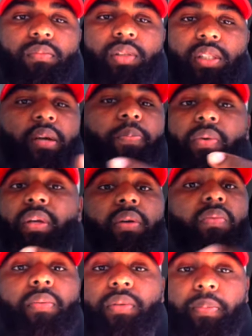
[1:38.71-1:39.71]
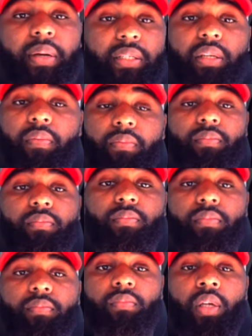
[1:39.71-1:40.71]
Simple, he can run with the best of
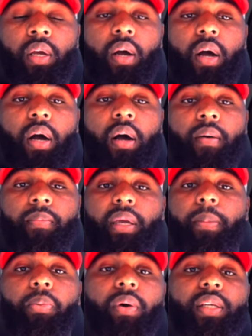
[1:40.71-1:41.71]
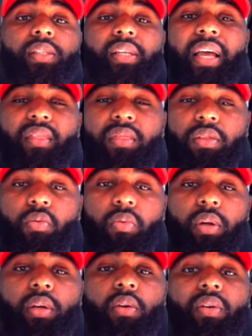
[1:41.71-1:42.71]
them. He brings that
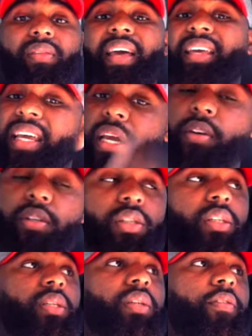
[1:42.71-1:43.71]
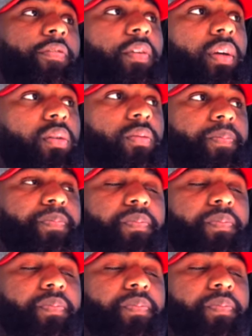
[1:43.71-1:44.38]
thrill and that energy to the field.